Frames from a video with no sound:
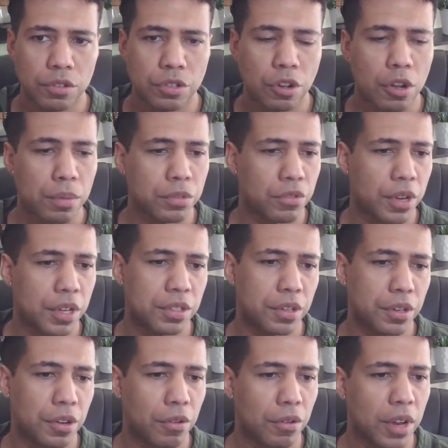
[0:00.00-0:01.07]
use hookups
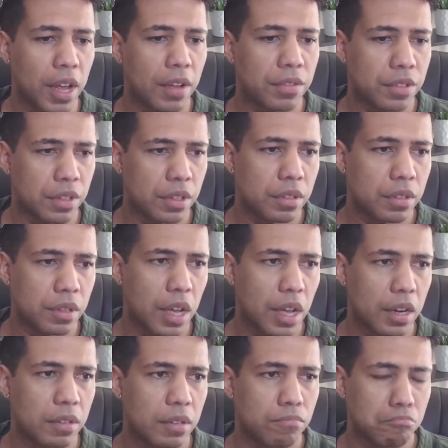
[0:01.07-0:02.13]
raising in your own life to
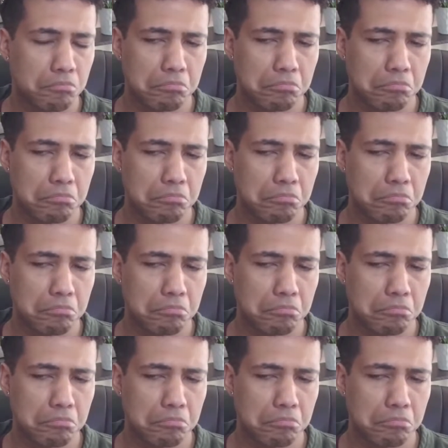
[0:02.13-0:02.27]
kind of